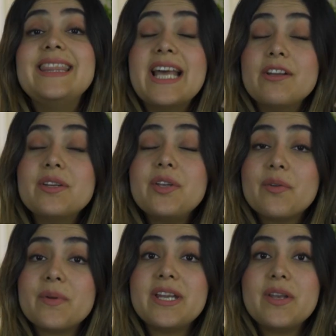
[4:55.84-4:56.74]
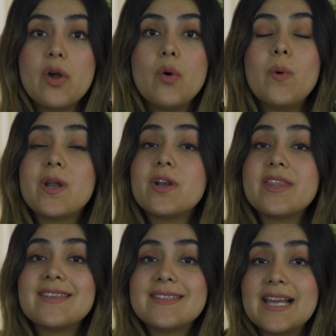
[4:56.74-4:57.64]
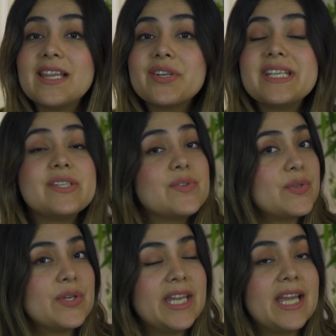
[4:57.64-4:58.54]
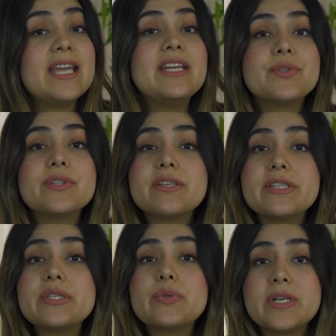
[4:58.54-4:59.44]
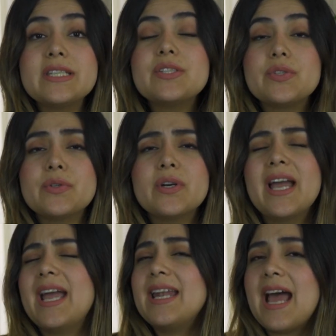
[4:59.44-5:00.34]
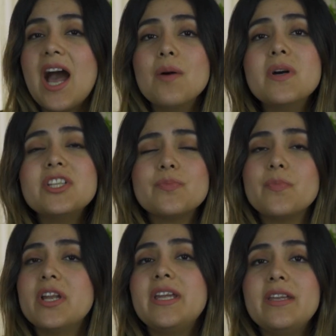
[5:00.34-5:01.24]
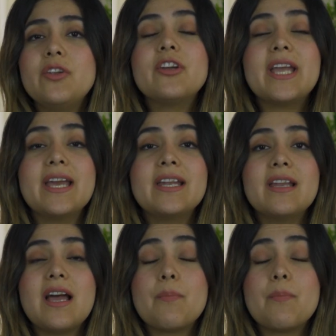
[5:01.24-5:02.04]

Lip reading: Now that you already know what are the salaries in Turkey in 2022 and how much money you can